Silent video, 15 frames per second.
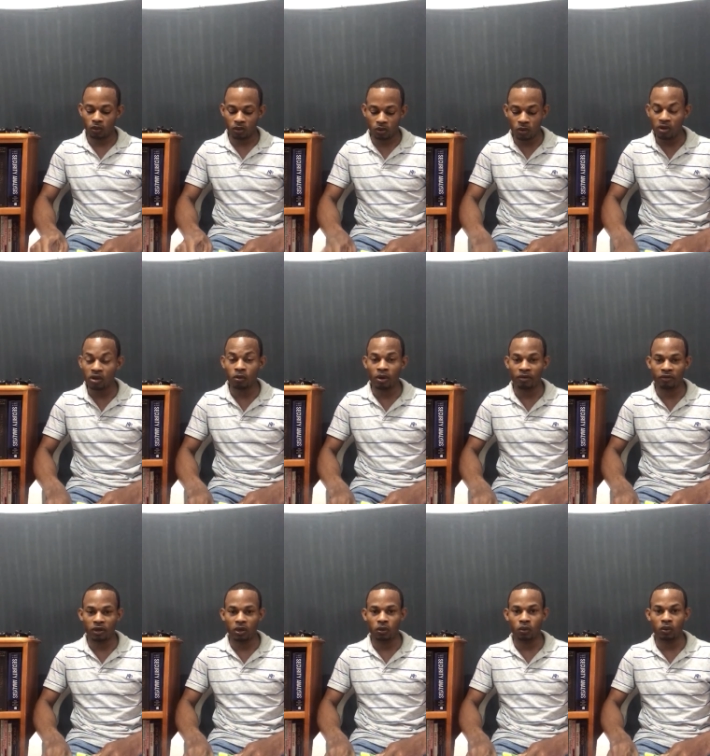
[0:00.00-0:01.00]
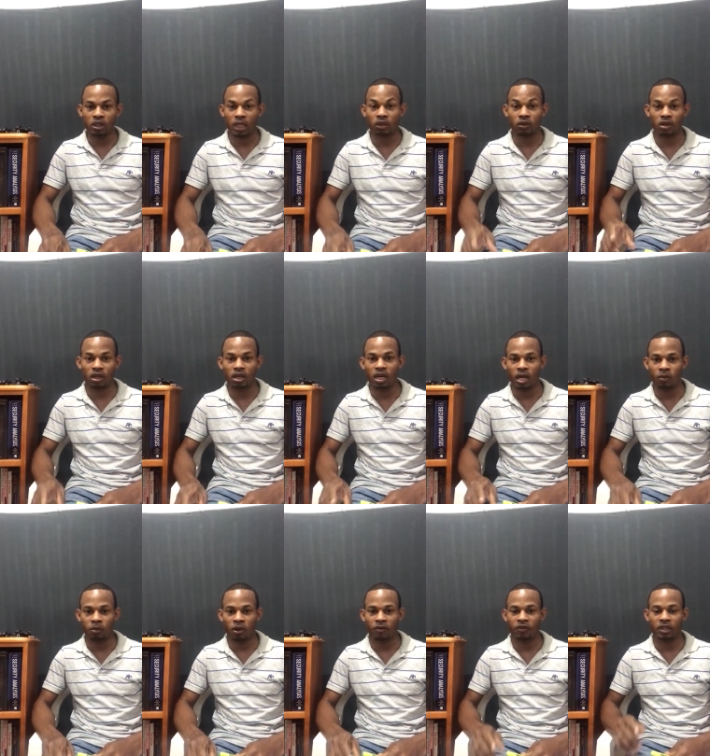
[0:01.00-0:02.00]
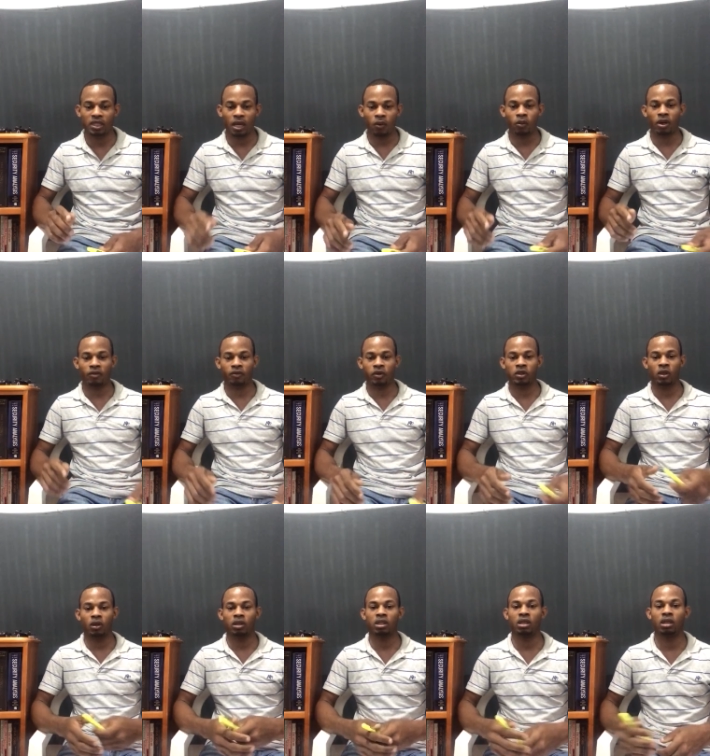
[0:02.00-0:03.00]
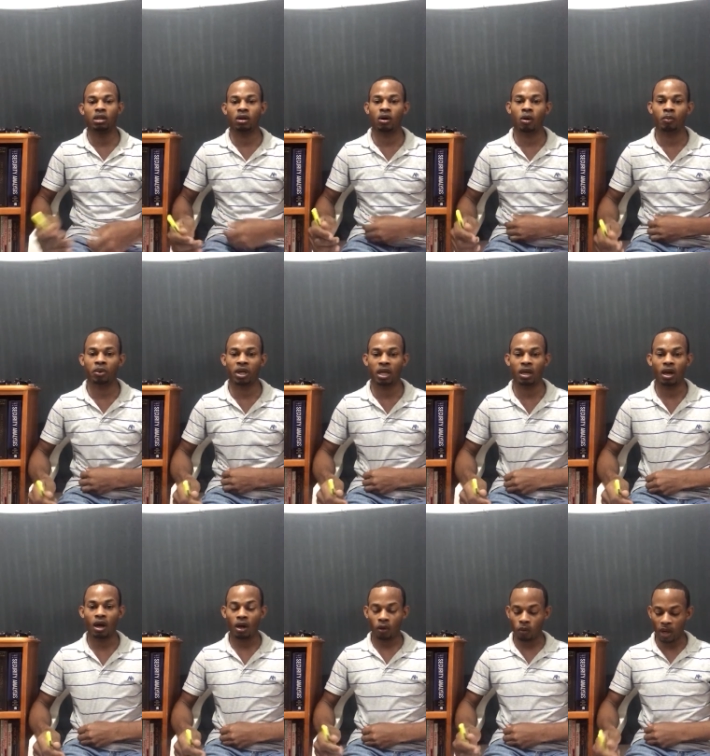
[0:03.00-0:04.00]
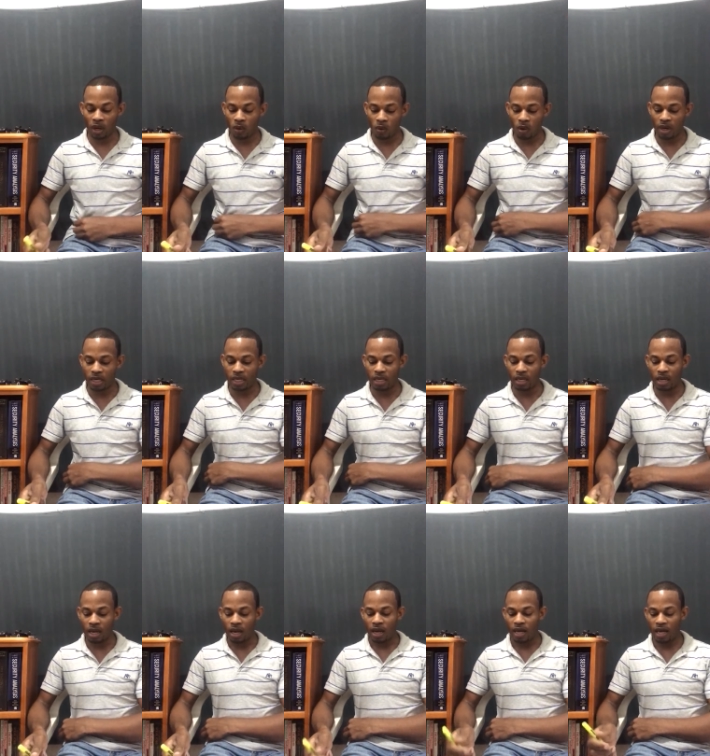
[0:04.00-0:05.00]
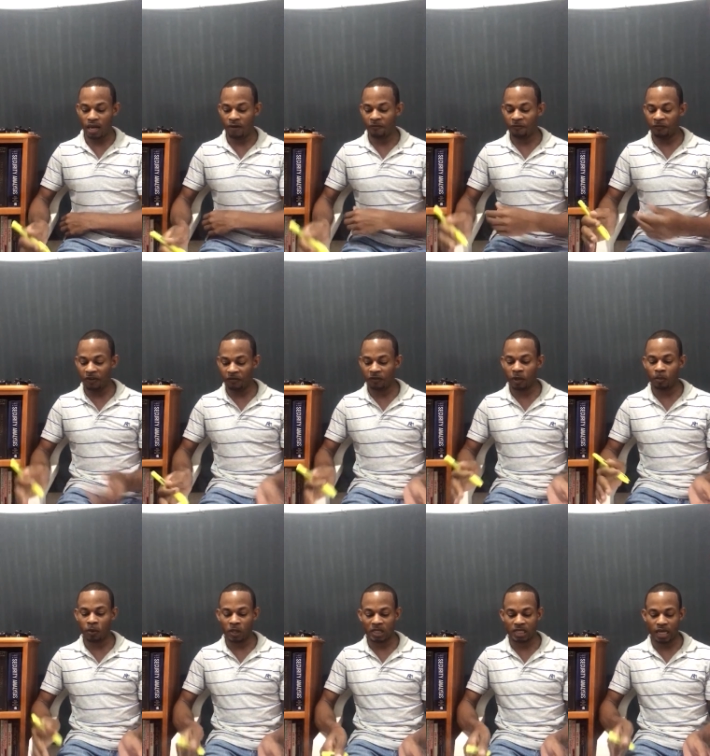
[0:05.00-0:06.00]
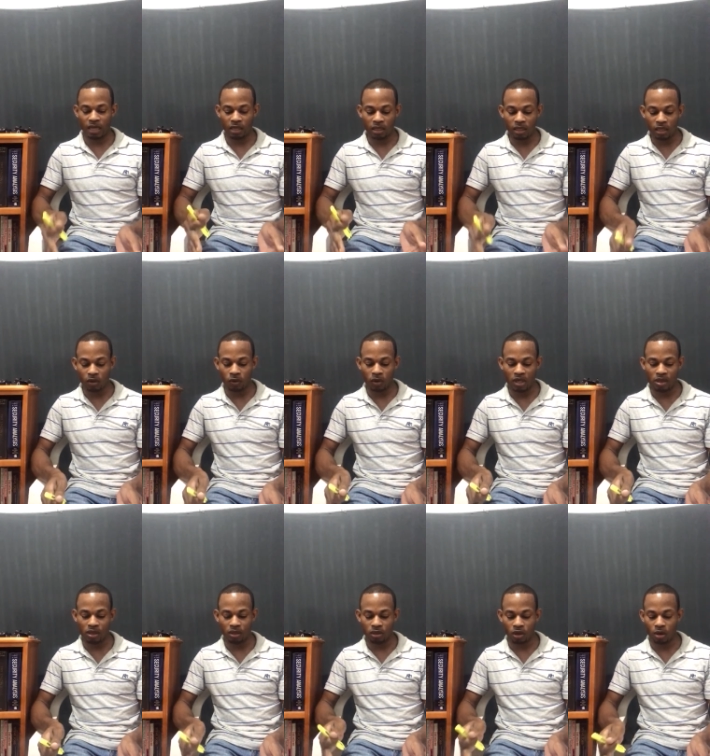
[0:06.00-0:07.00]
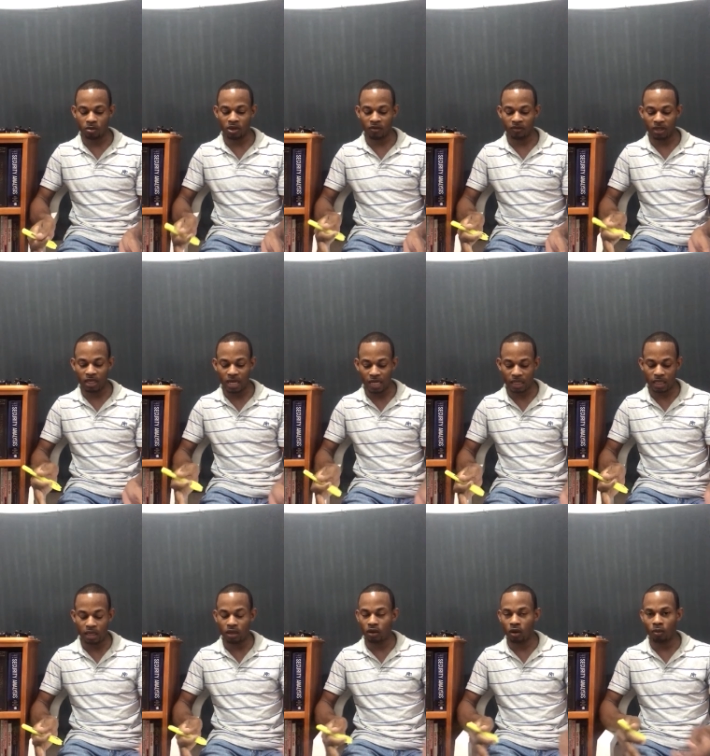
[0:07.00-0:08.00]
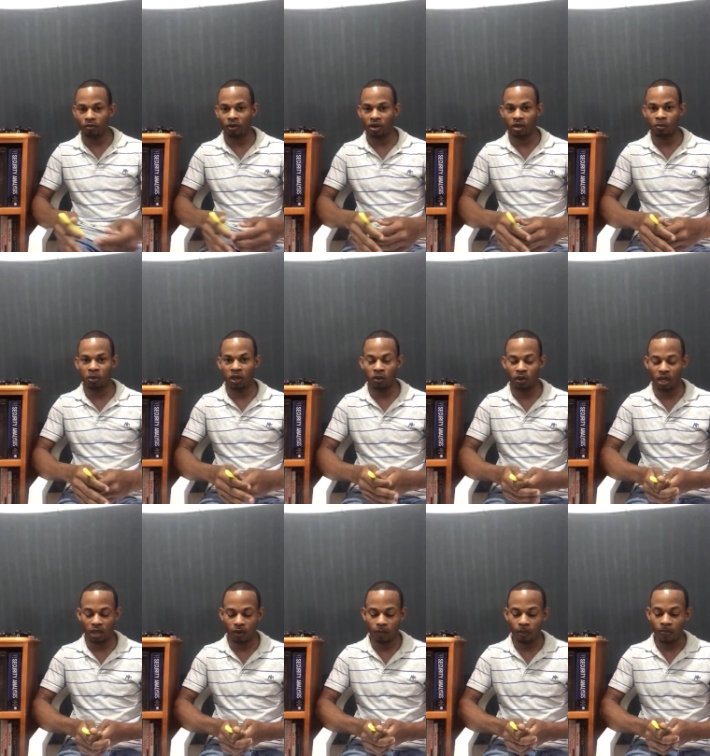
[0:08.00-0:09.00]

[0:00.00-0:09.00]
to the revenues or to the net profits that would have resulted in the company recording a 50% decrease in terms of the net income for the period.